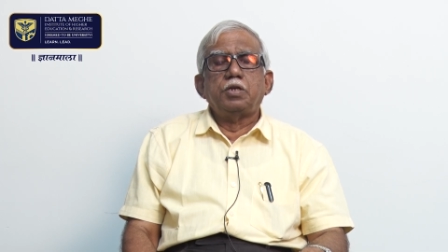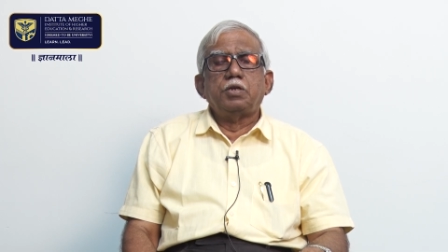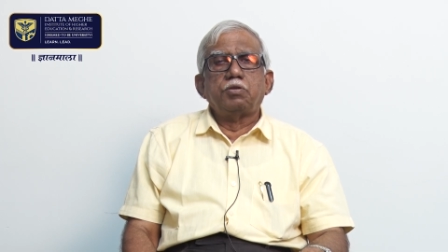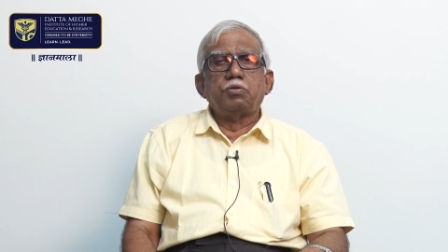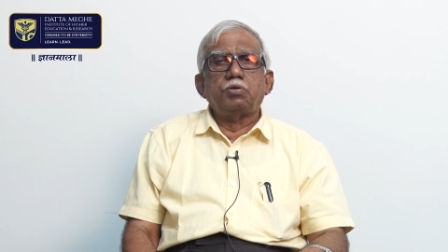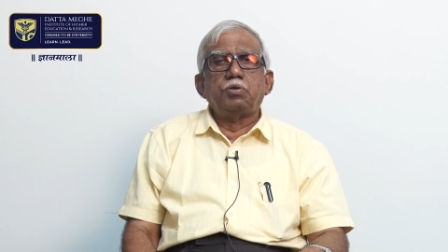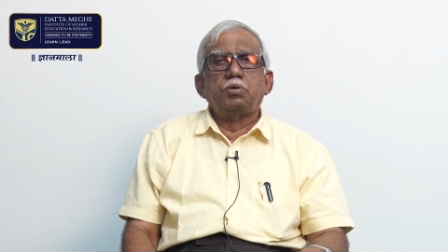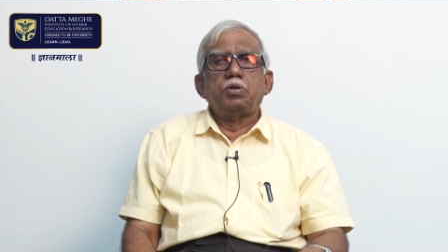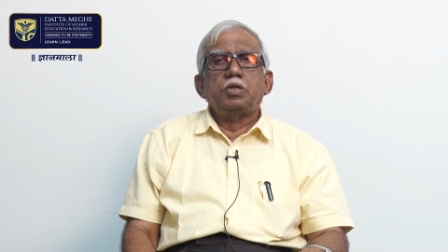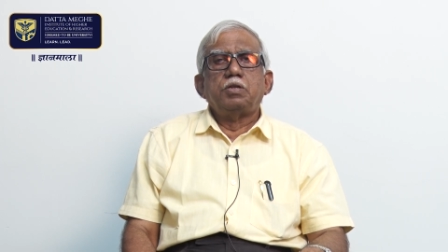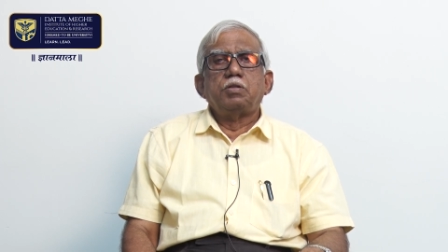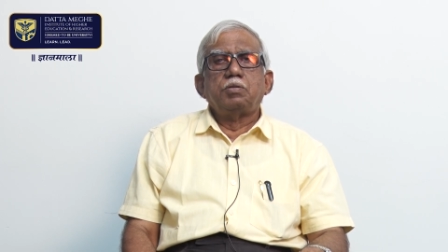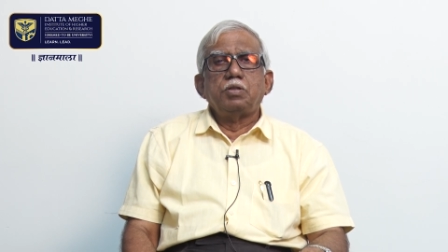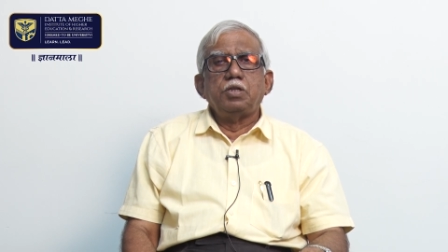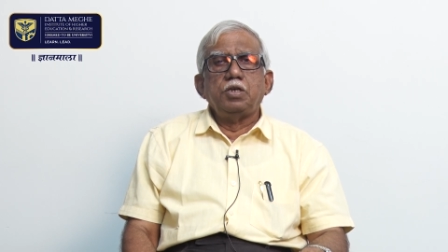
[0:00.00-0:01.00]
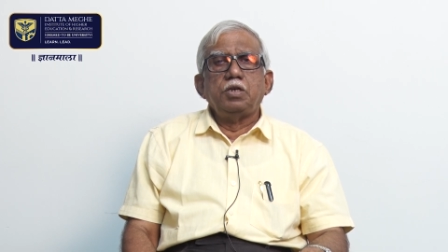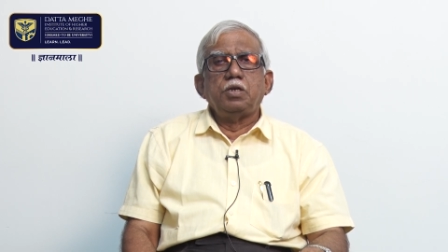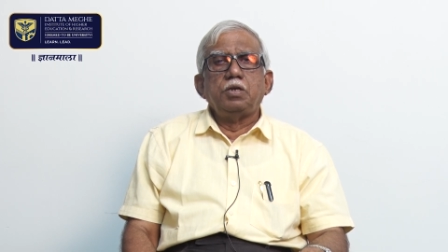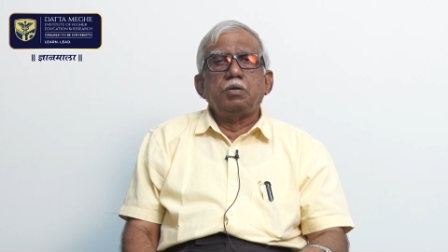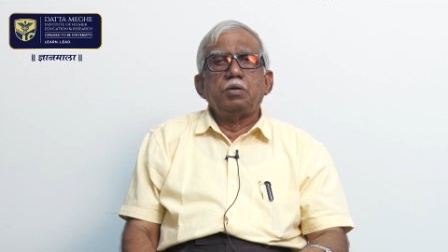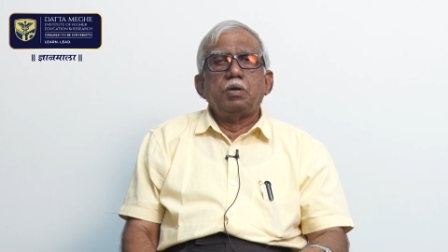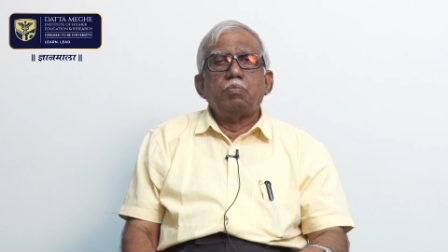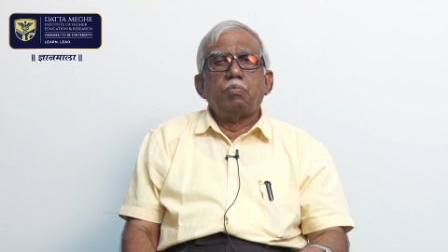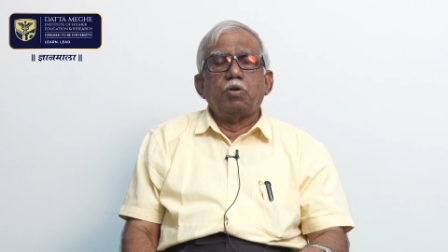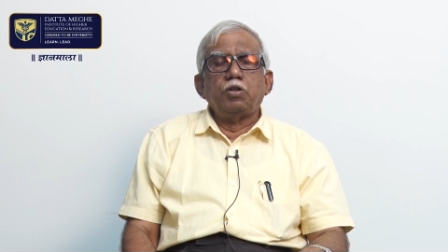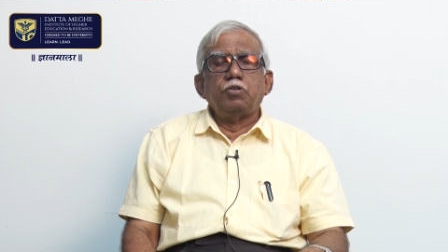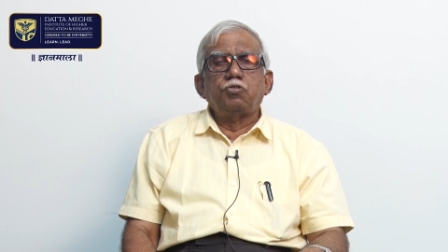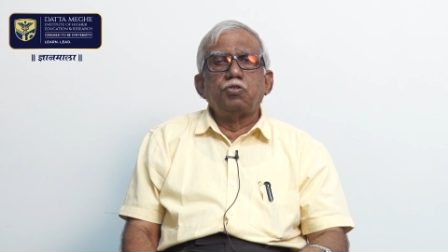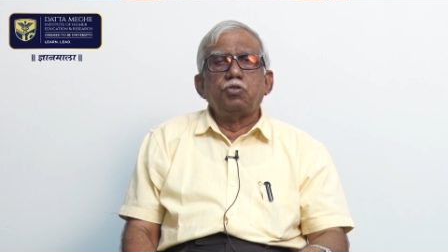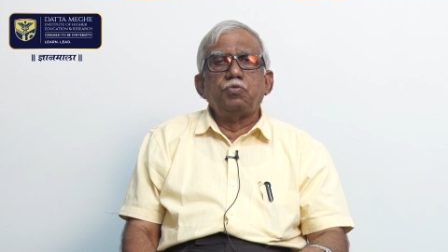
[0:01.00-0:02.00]
So the
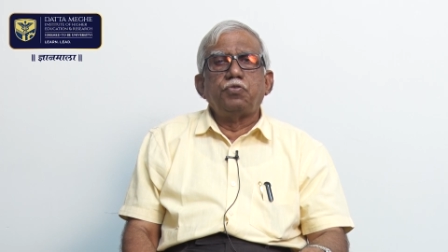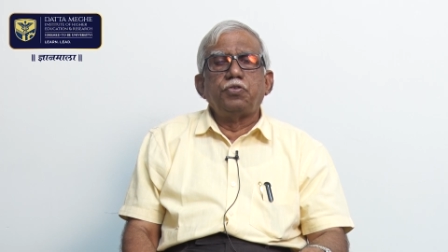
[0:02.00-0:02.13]
monsoon